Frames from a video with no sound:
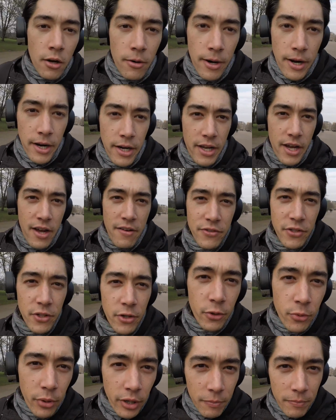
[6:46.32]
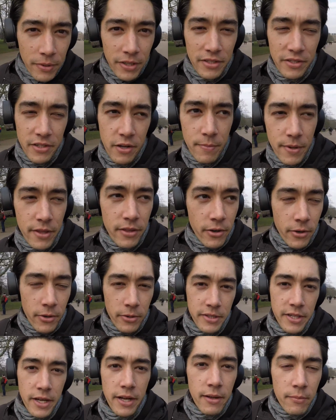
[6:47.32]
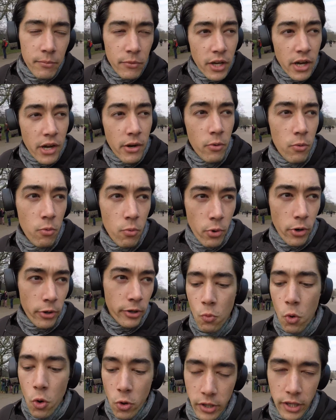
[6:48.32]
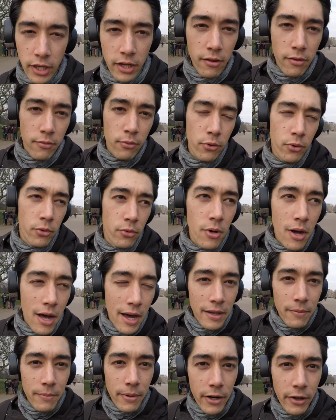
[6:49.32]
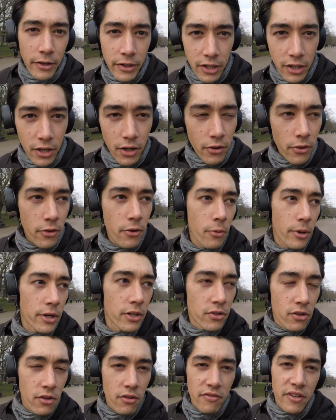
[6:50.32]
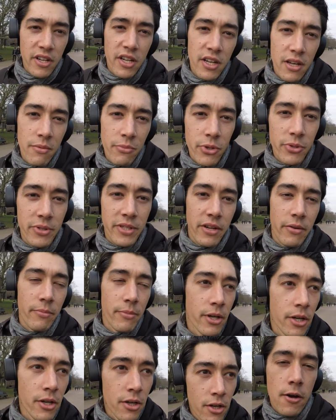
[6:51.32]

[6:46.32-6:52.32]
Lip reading: Alright, after a quick pit stop at the hotel, I'm now walking through Hyde Park on the way to the V&A Museum,